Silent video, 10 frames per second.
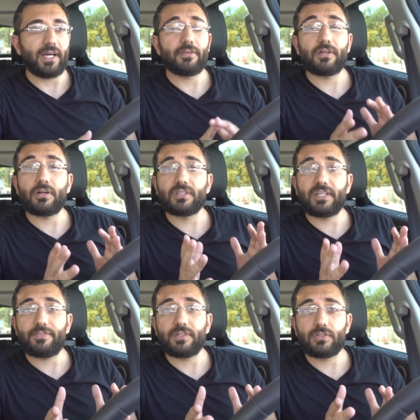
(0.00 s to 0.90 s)
Now there are
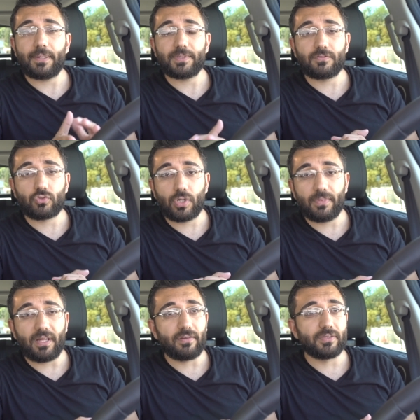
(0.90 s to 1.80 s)
different types of trim
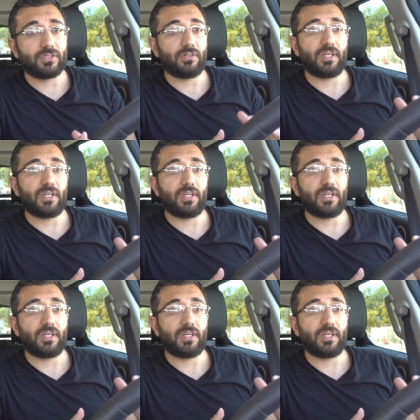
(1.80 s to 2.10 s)
levels.